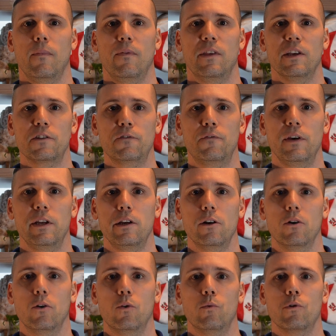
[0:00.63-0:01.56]
This
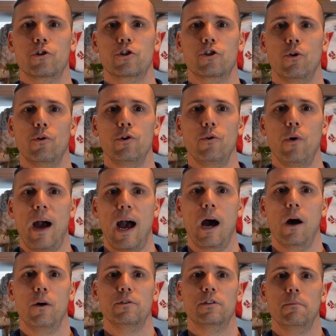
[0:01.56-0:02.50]
video will show you
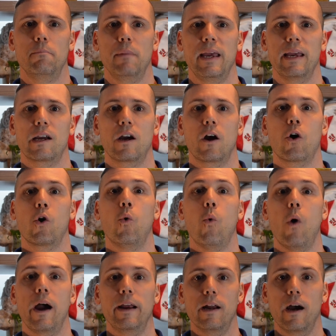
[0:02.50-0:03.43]
how to make
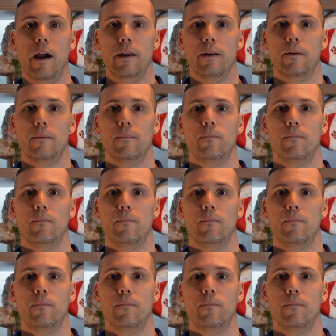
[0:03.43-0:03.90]
quinine.